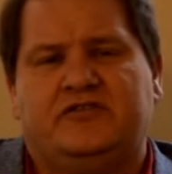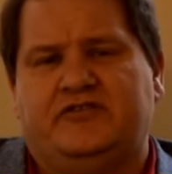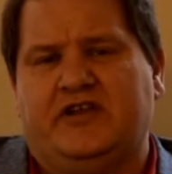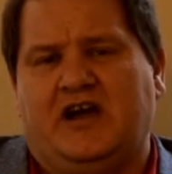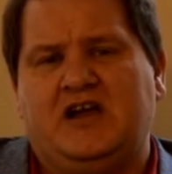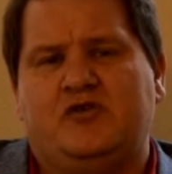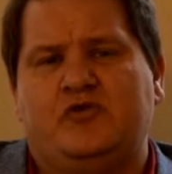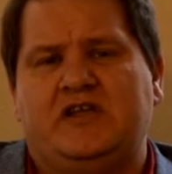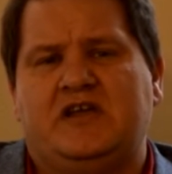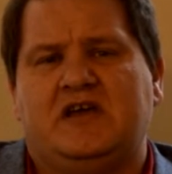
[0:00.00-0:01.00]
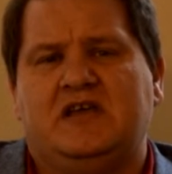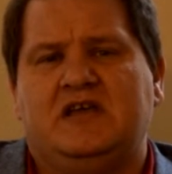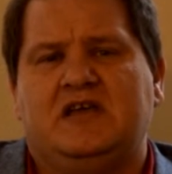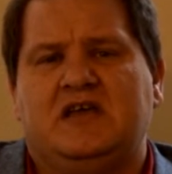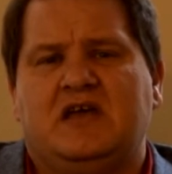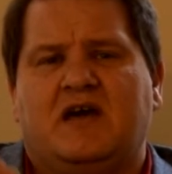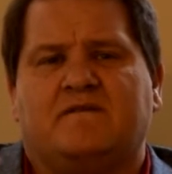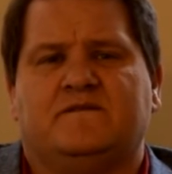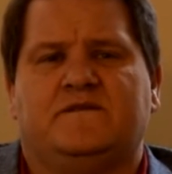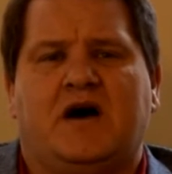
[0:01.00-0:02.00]
diarrhea,
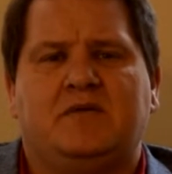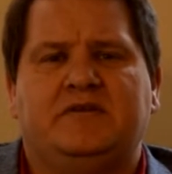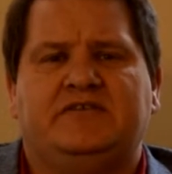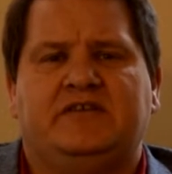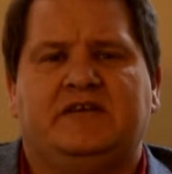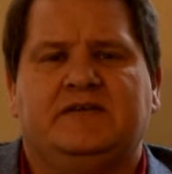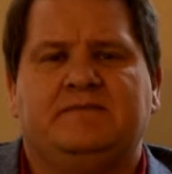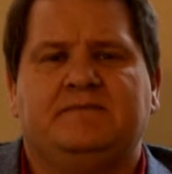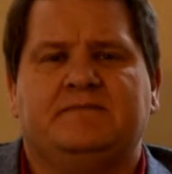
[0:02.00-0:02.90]
vomiting.